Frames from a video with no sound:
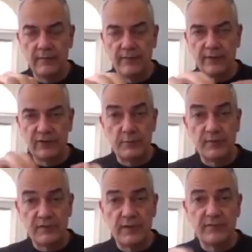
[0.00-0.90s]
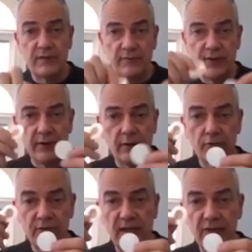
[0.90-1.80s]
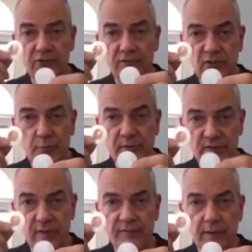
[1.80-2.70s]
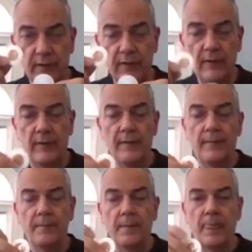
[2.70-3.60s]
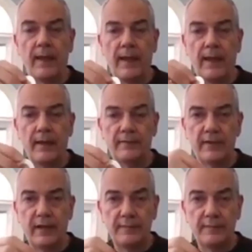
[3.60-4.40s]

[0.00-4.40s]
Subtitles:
Very specific, very location specific. And